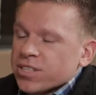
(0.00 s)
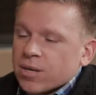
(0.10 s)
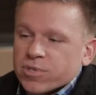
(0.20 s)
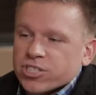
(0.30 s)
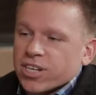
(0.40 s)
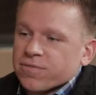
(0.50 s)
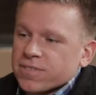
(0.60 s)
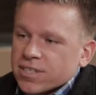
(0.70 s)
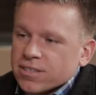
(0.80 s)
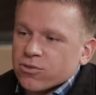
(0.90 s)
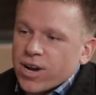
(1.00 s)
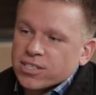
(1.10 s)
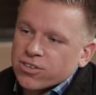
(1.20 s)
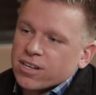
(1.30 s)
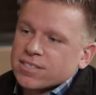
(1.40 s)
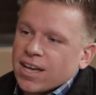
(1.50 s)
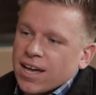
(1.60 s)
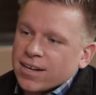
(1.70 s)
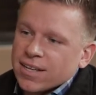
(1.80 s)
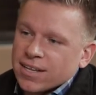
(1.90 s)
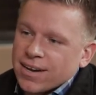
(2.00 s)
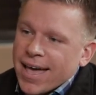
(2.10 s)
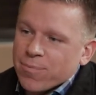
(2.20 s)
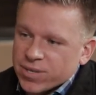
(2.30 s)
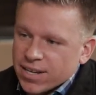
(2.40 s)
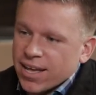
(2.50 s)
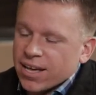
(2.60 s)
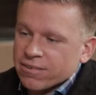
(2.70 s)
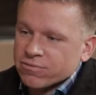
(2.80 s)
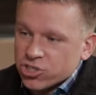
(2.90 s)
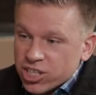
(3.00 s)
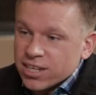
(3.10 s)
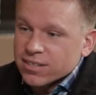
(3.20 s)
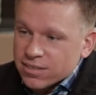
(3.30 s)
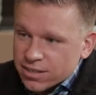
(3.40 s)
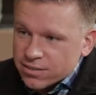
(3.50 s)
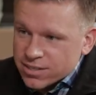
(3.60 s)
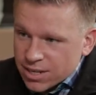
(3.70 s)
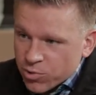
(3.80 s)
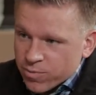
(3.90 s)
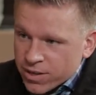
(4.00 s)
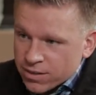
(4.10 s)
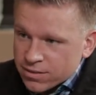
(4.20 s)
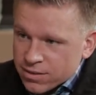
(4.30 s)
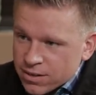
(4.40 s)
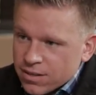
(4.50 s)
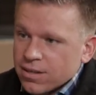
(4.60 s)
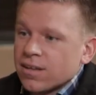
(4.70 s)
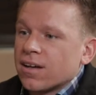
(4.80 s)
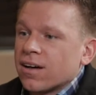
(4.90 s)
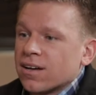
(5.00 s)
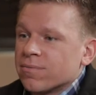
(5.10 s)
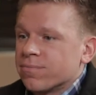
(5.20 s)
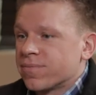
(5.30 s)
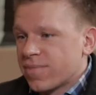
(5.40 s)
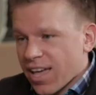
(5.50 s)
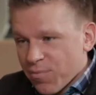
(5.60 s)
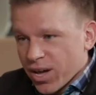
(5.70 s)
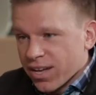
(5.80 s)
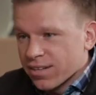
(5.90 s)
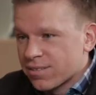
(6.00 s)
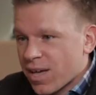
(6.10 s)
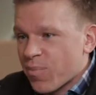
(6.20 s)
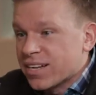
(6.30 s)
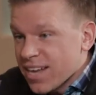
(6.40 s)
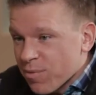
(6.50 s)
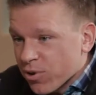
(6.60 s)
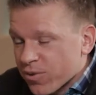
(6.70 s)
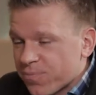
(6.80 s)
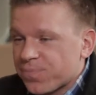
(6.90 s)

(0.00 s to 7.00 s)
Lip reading: Picked up a shift in the restaurant side and happened to have Gene and Lil Zimmerman at my table.